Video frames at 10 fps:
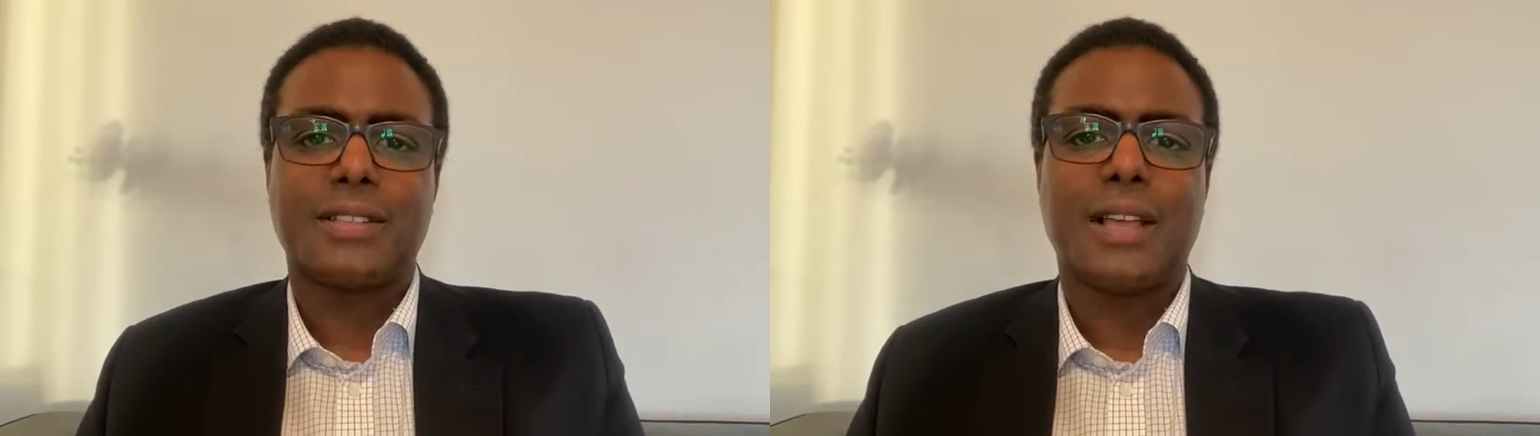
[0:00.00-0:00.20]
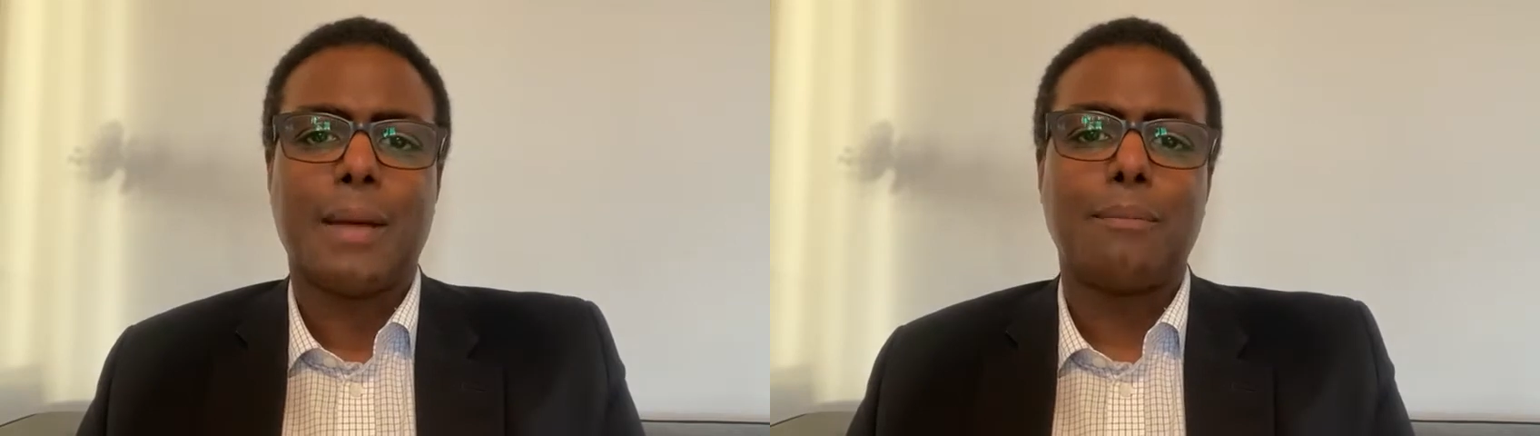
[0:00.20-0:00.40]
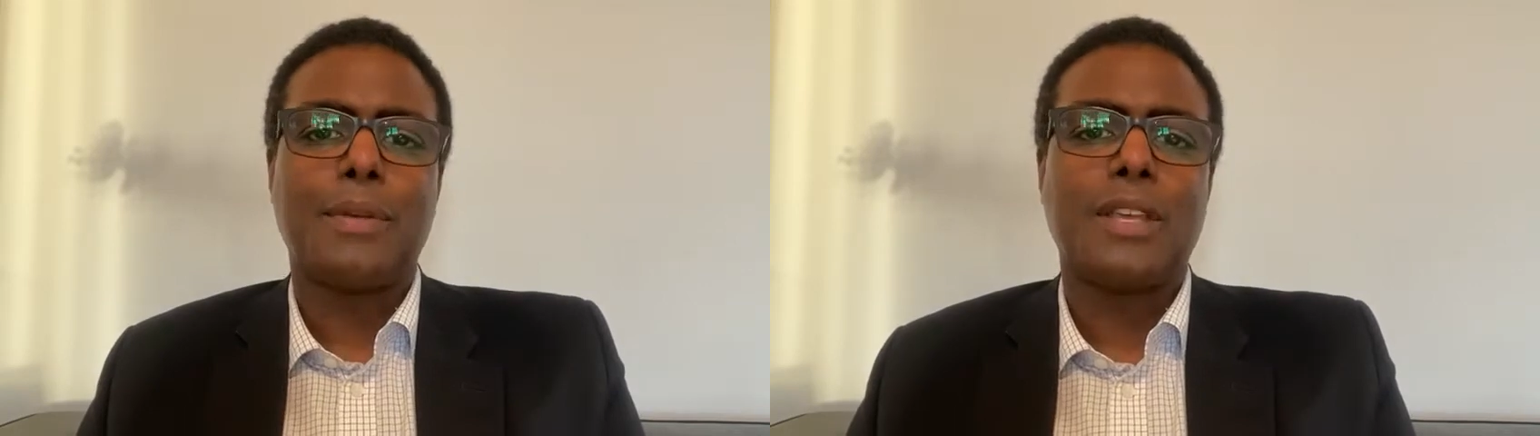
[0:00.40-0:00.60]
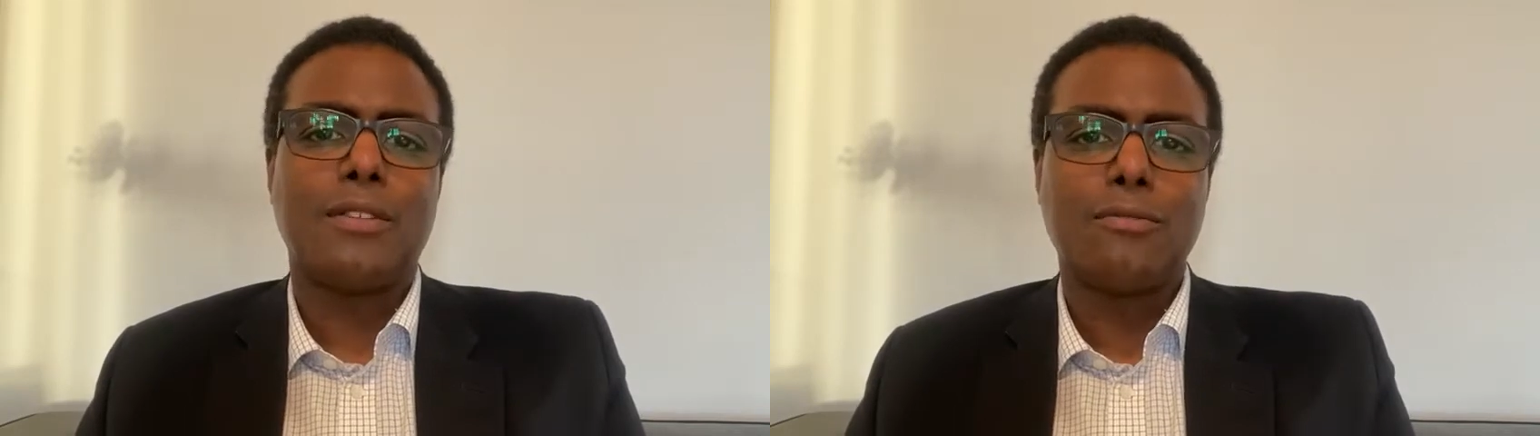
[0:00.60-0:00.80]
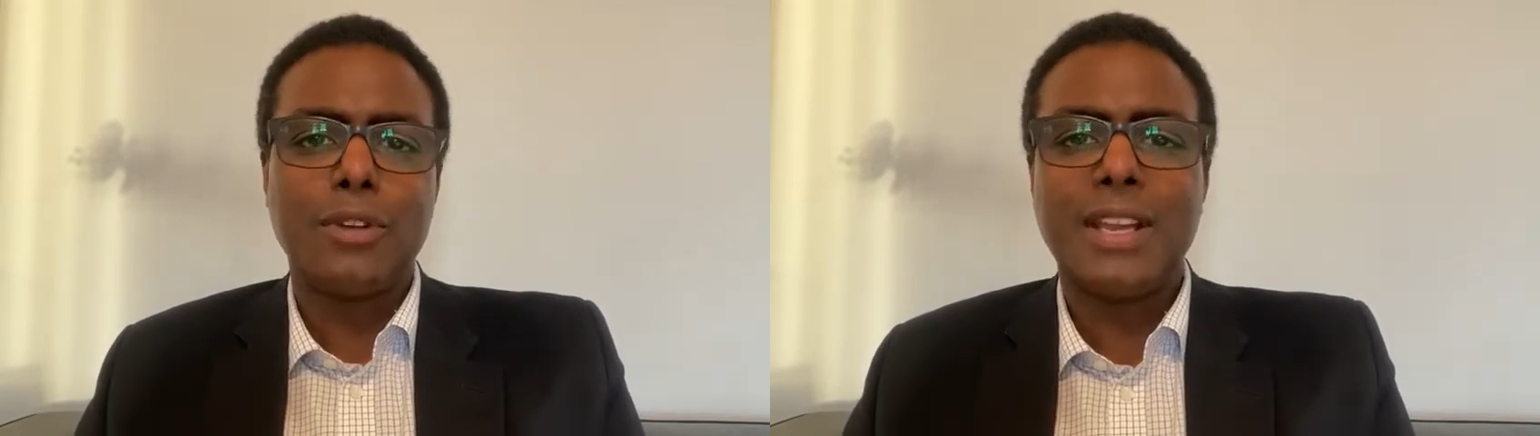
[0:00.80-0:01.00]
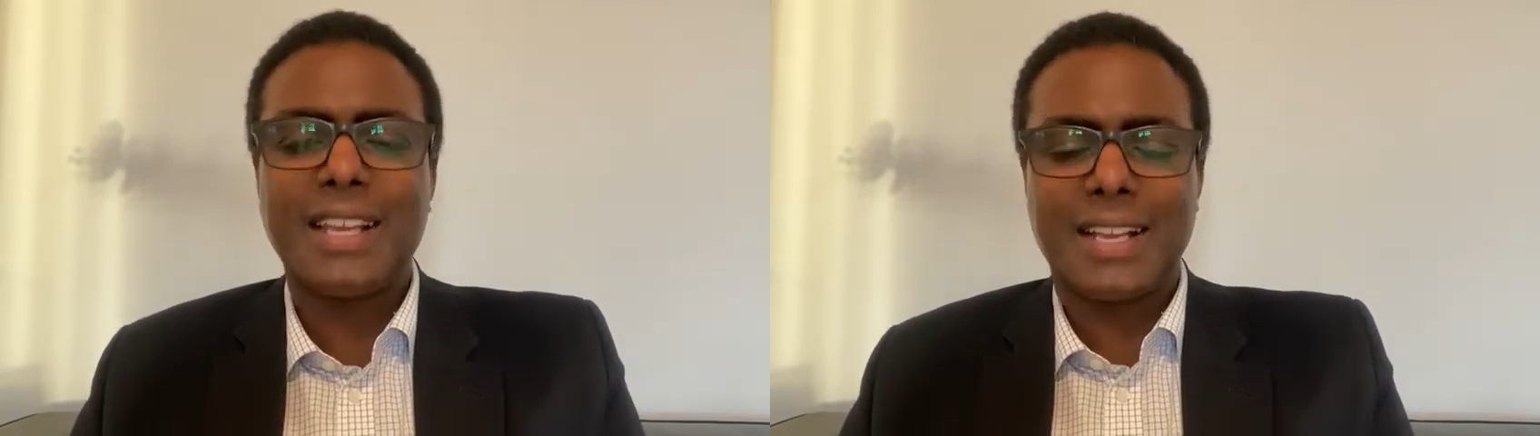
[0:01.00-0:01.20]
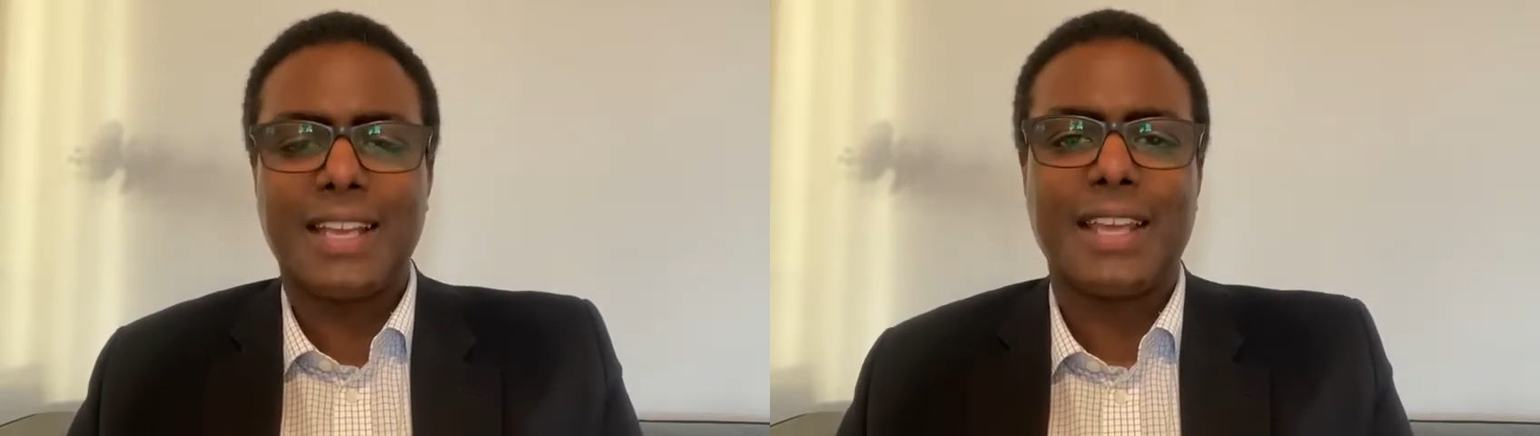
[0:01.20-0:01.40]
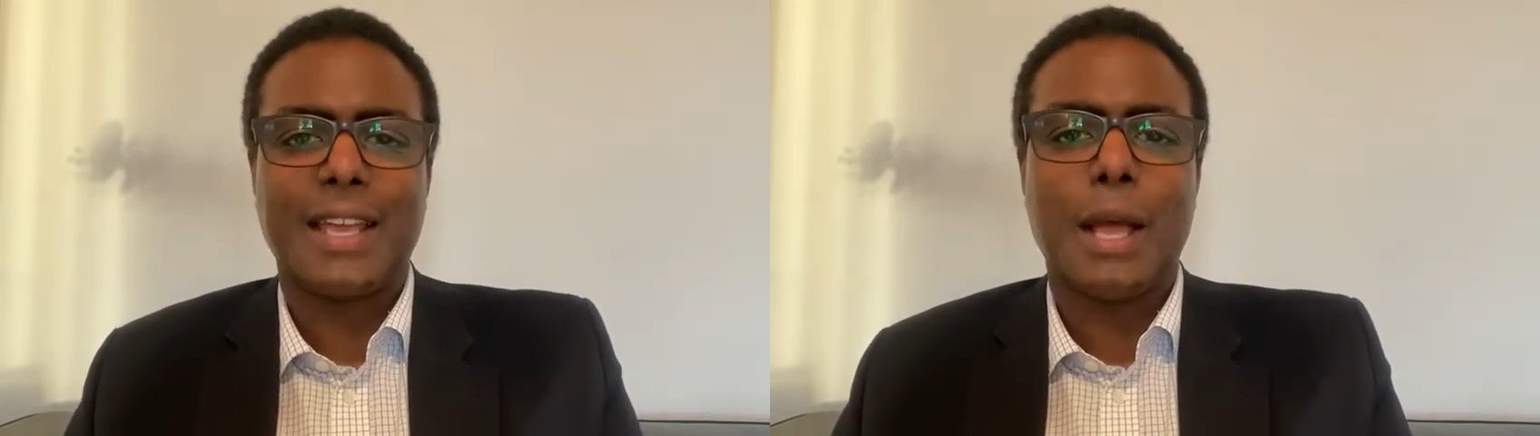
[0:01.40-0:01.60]
and be really
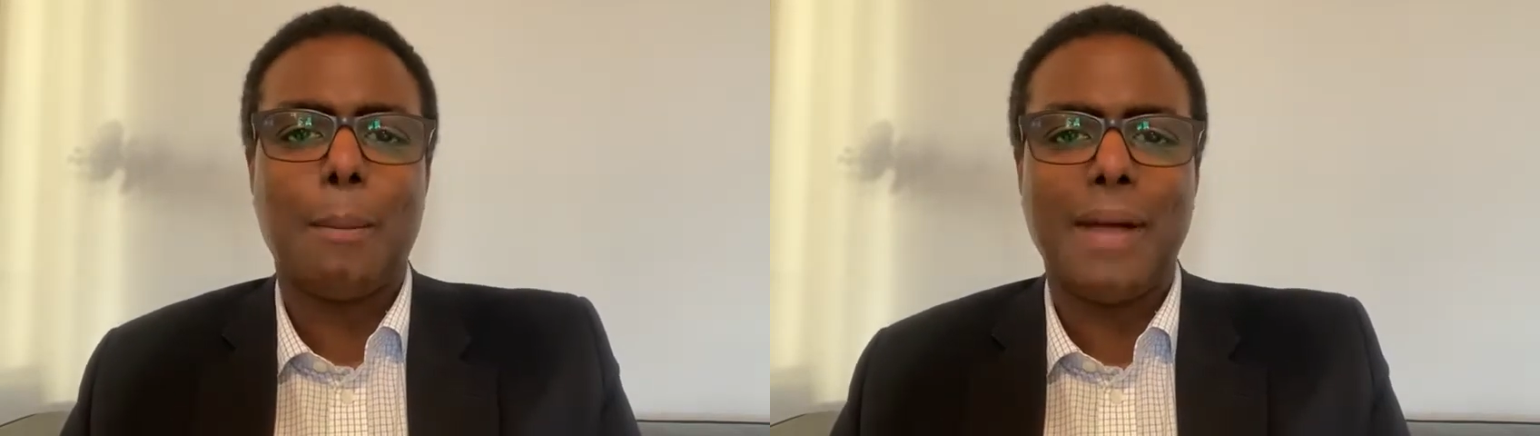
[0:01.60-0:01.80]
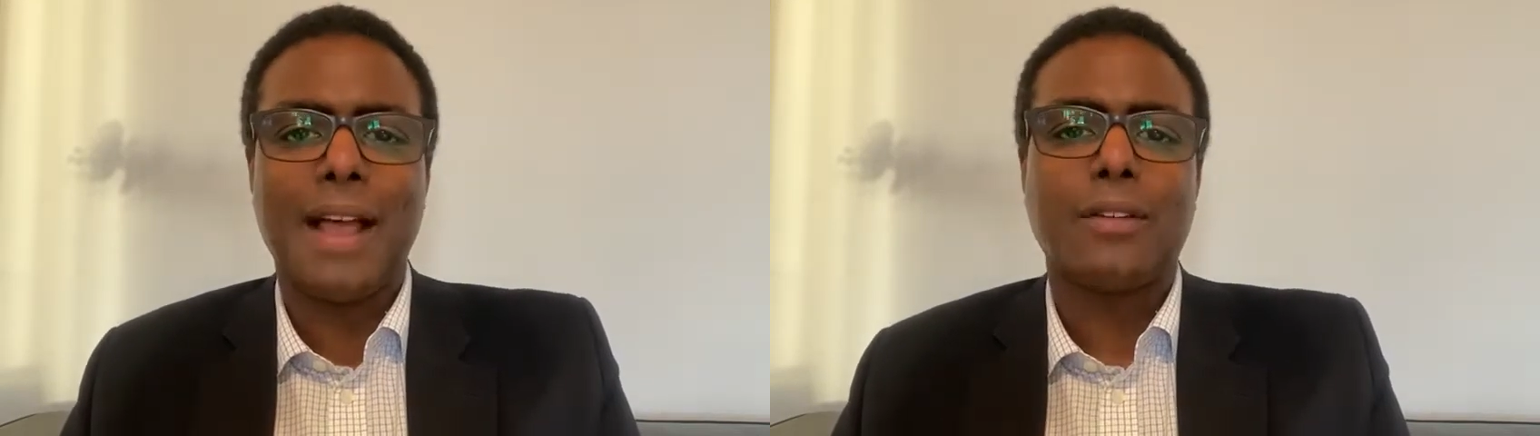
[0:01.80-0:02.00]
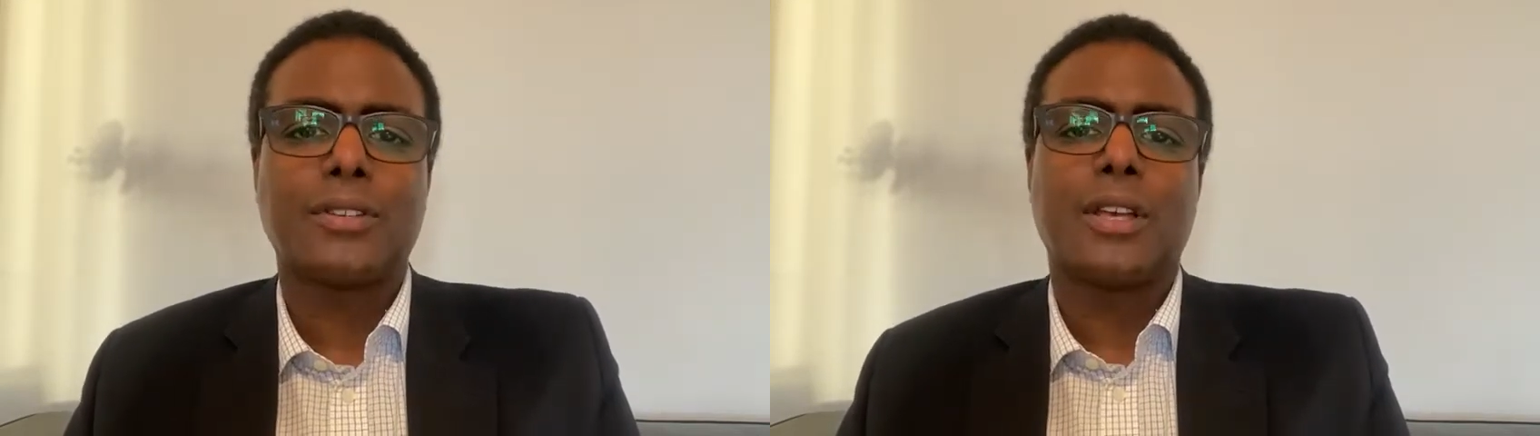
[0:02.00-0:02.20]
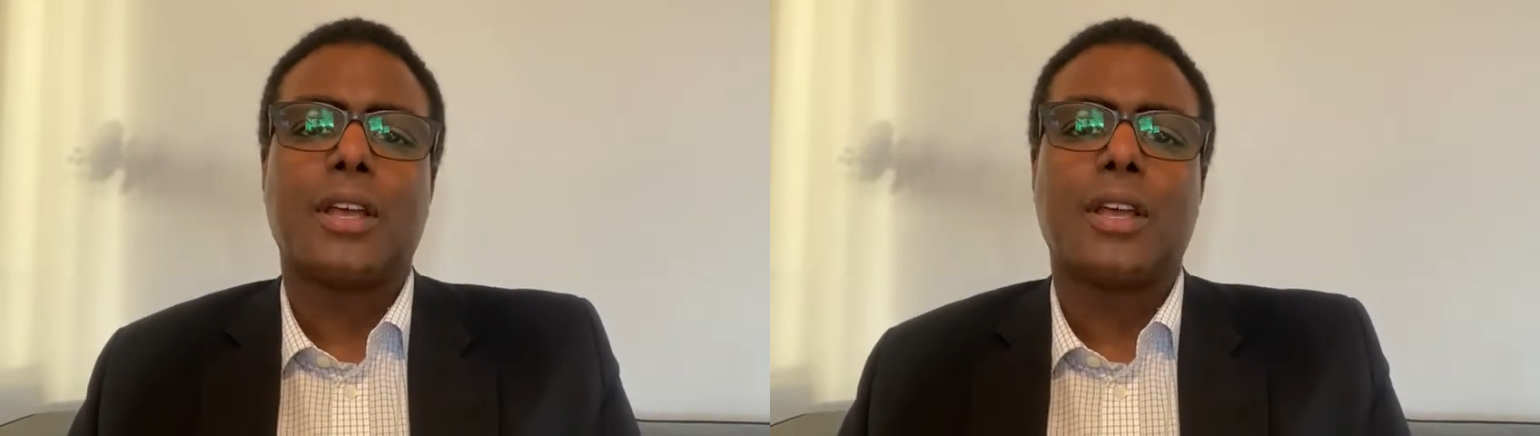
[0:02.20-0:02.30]
clear about